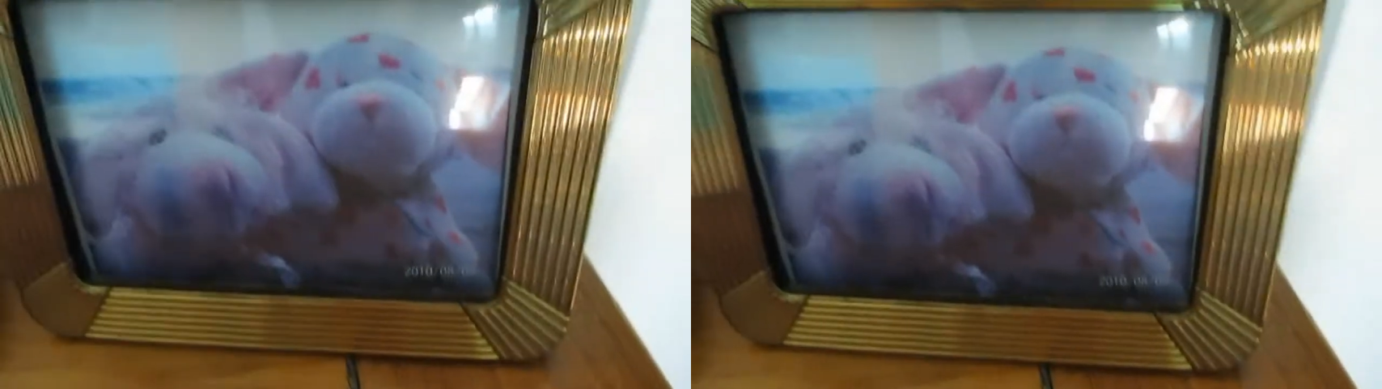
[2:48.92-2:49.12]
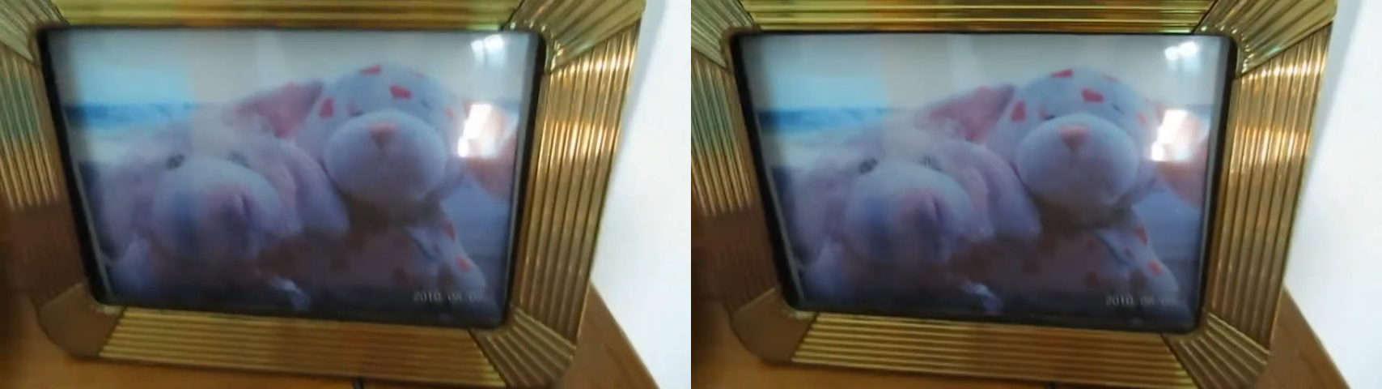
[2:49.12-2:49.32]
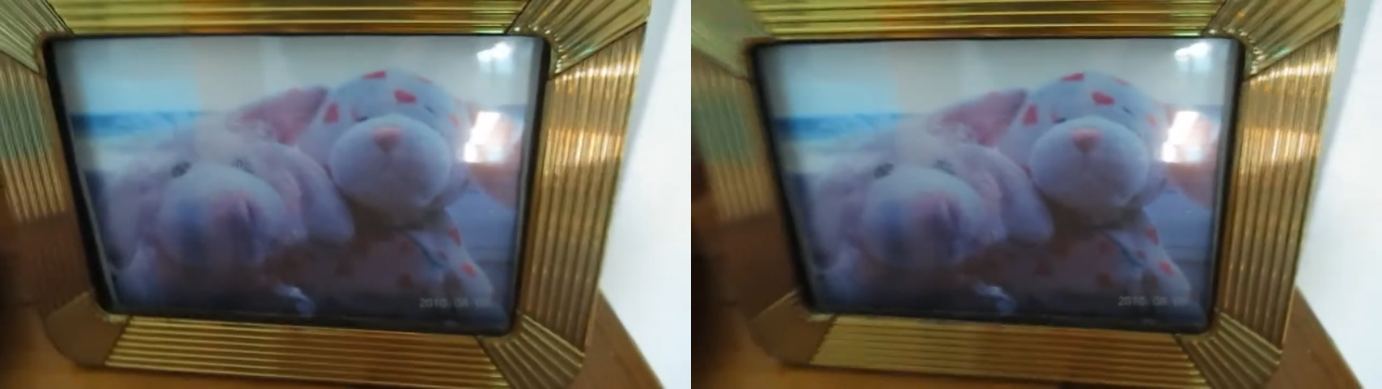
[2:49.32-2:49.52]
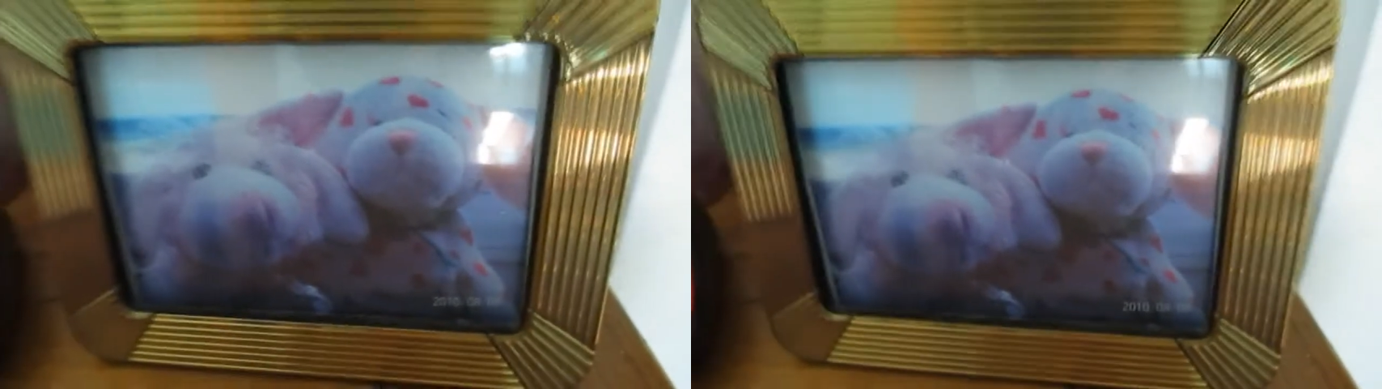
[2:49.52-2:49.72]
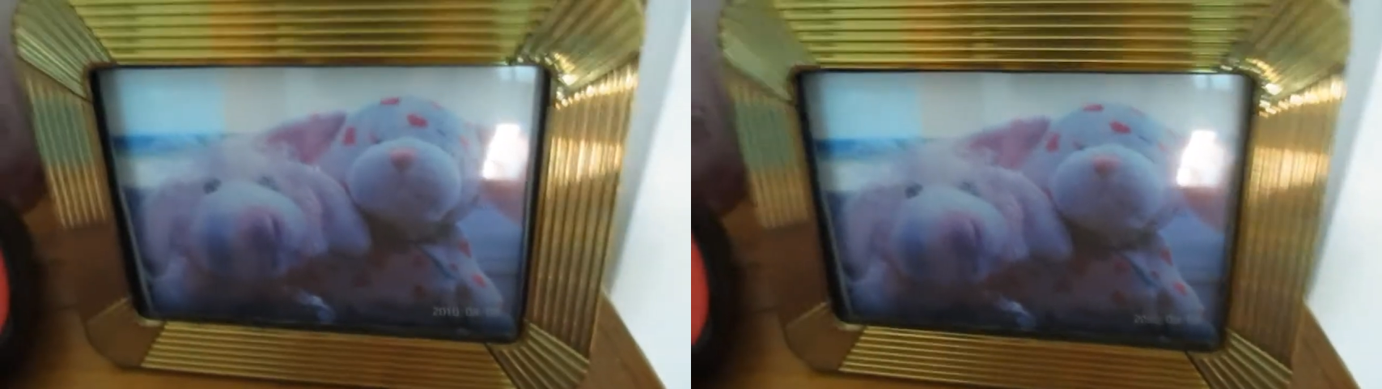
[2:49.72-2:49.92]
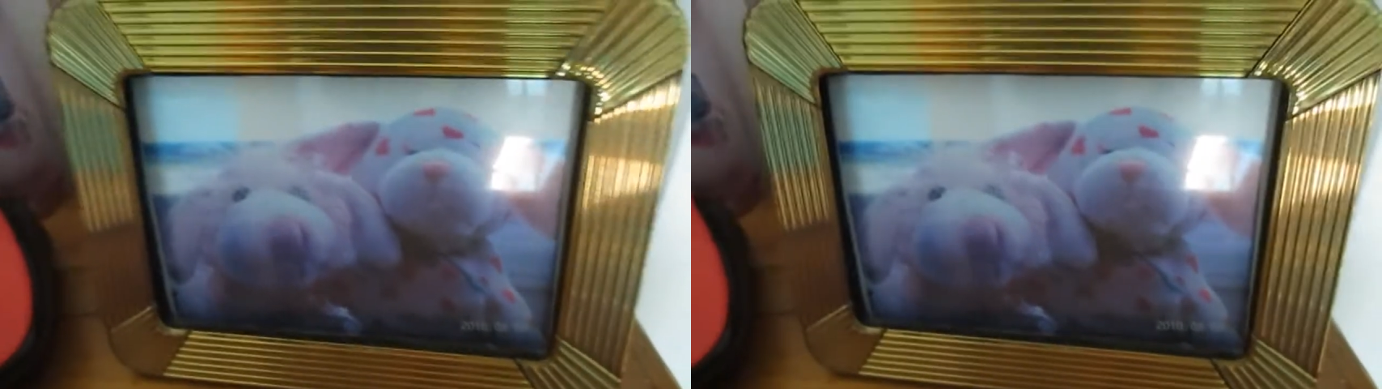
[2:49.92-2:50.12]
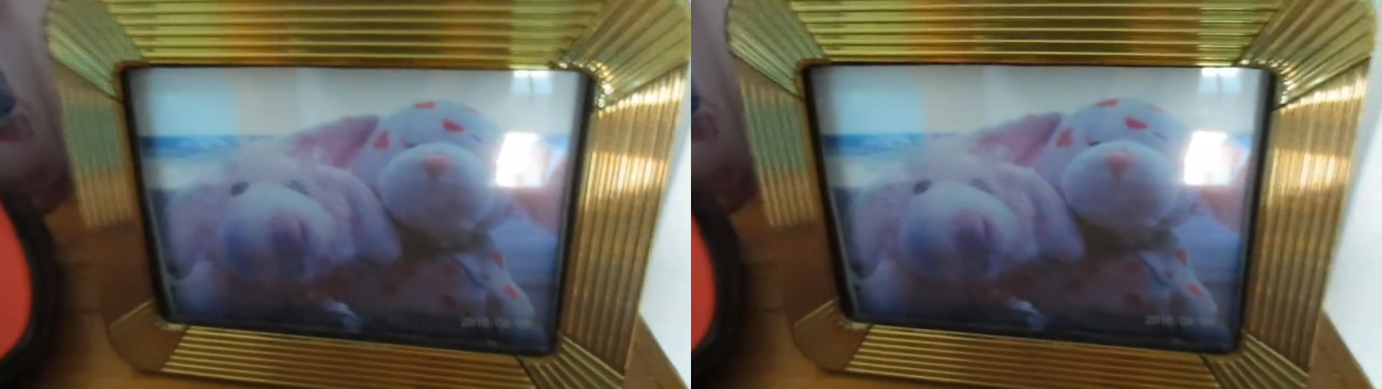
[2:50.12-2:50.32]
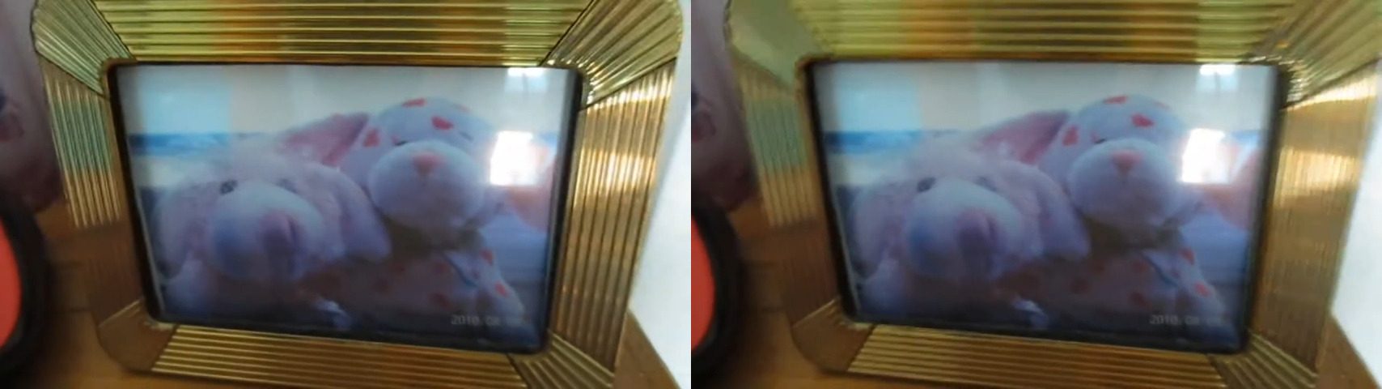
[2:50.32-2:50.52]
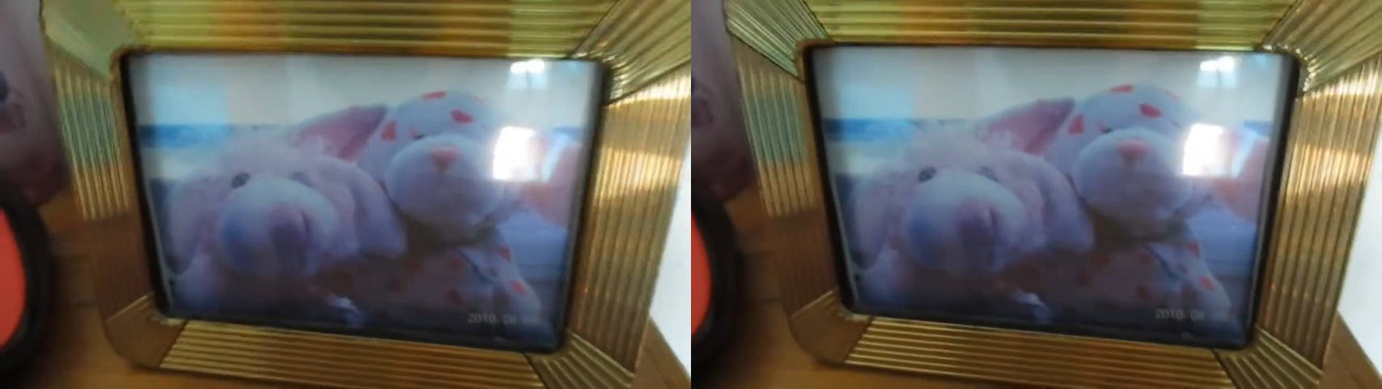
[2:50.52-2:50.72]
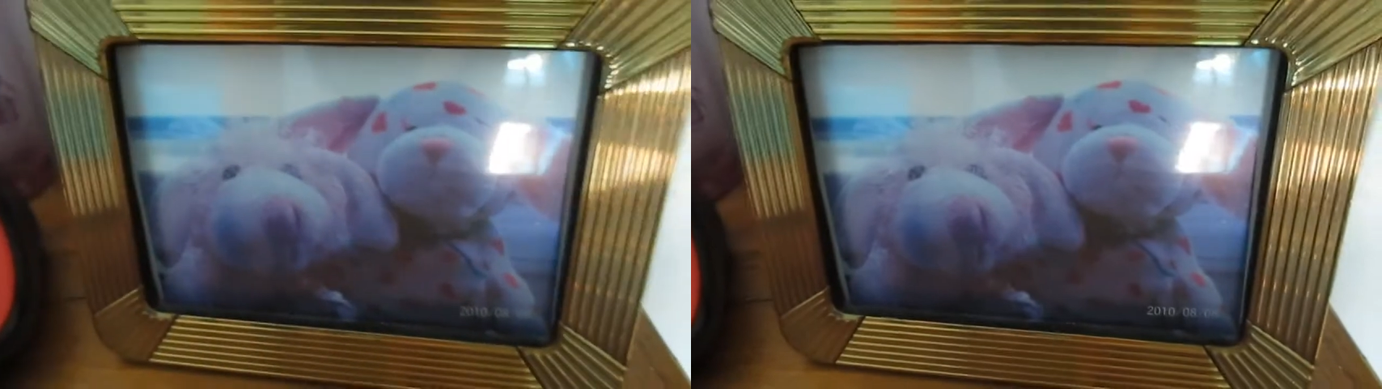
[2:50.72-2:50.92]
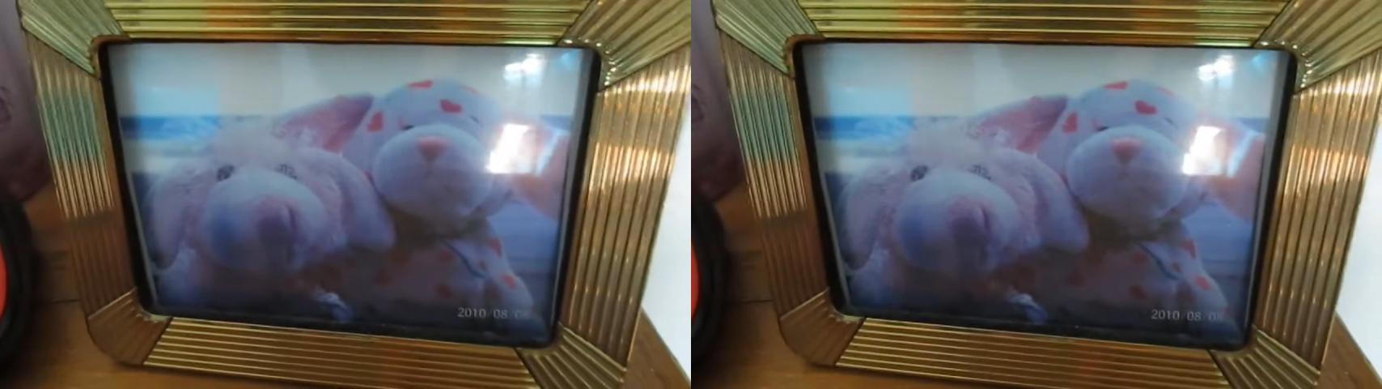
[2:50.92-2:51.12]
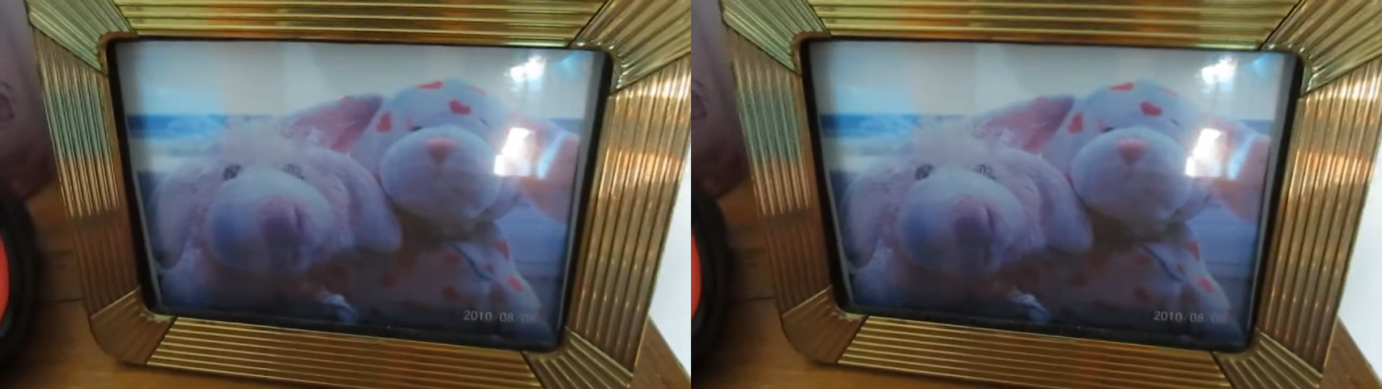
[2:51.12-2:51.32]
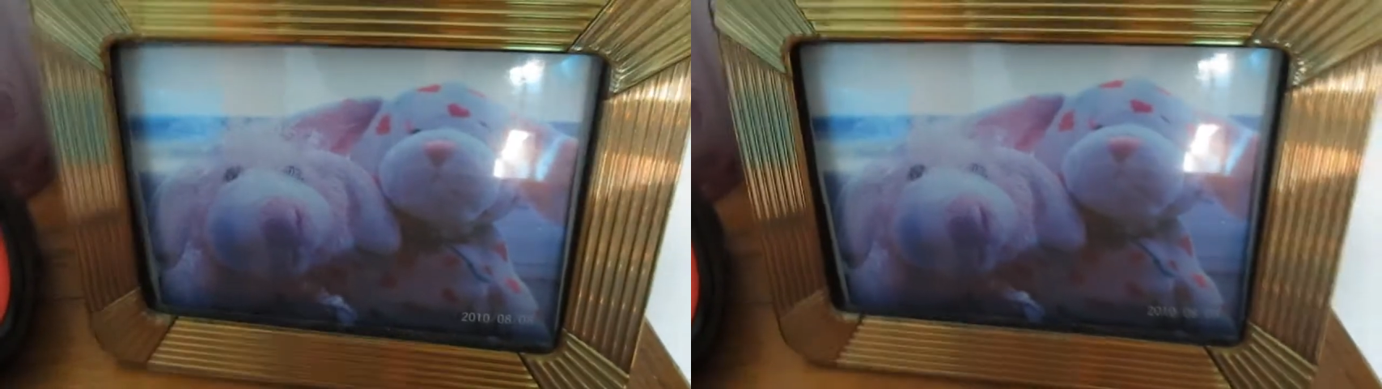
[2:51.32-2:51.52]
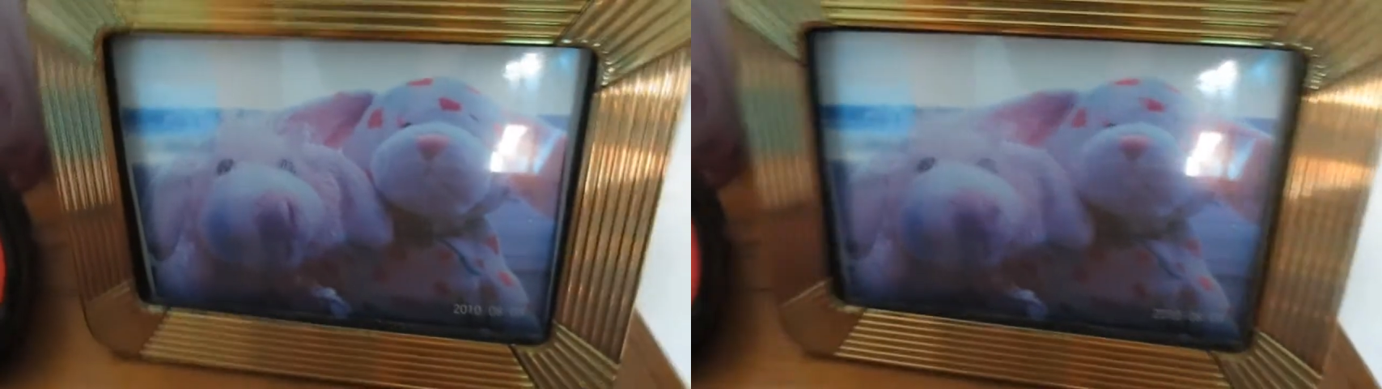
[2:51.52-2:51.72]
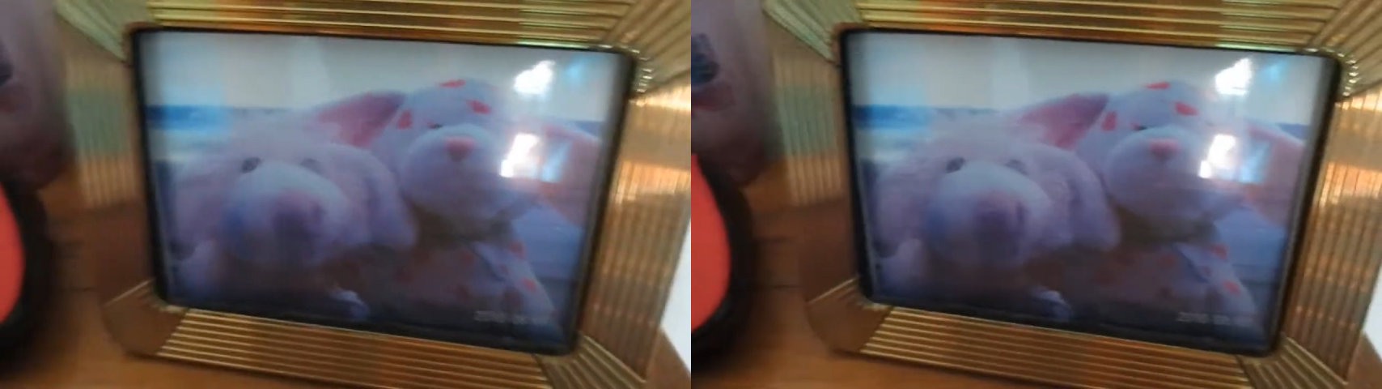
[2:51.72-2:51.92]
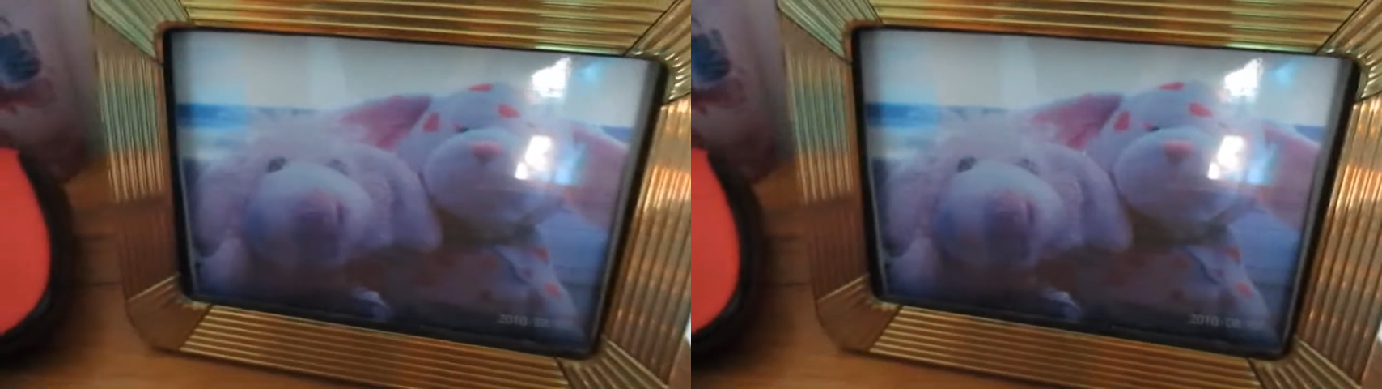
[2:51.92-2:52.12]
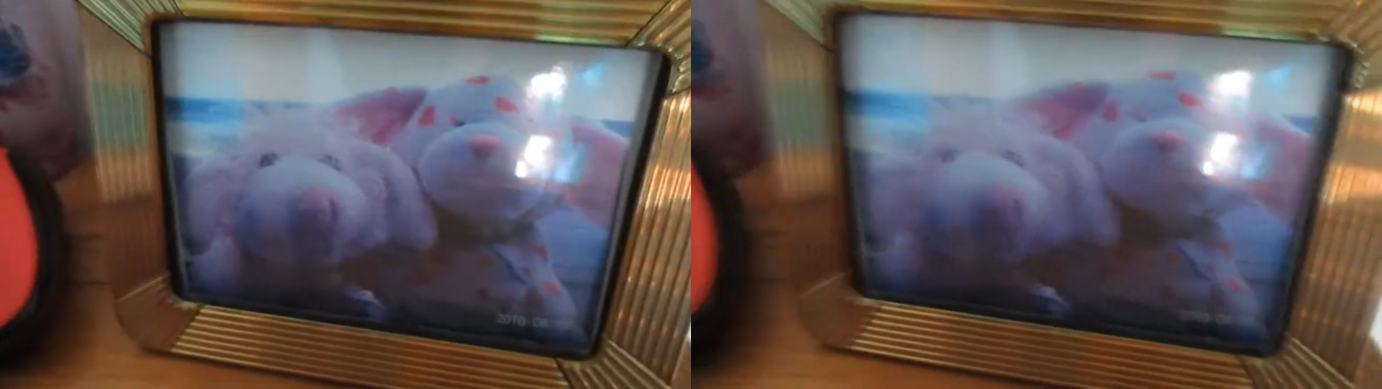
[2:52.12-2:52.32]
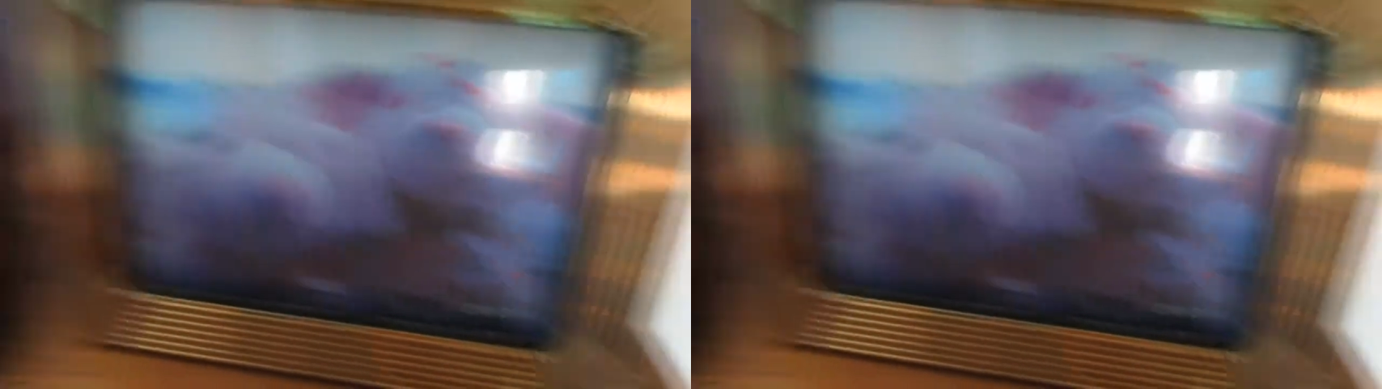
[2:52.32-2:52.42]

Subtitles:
(no speaker visible)